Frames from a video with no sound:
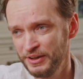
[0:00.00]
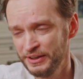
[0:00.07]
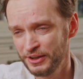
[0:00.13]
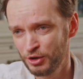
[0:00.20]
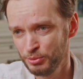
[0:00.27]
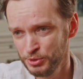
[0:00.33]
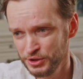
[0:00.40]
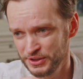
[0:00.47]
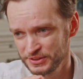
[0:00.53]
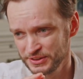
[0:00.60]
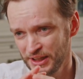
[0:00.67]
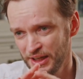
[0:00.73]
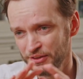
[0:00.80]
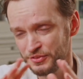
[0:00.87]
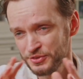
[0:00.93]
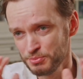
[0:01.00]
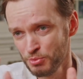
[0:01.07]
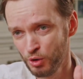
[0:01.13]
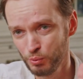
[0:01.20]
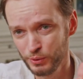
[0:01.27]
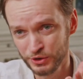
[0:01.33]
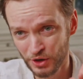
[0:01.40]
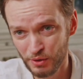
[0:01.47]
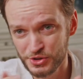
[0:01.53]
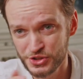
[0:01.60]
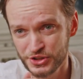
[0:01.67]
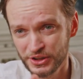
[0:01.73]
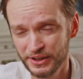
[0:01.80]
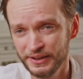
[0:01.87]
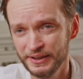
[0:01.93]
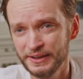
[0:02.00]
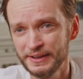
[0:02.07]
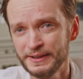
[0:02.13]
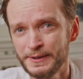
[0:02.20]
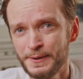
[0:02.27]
and the community is kind of small, we know each other.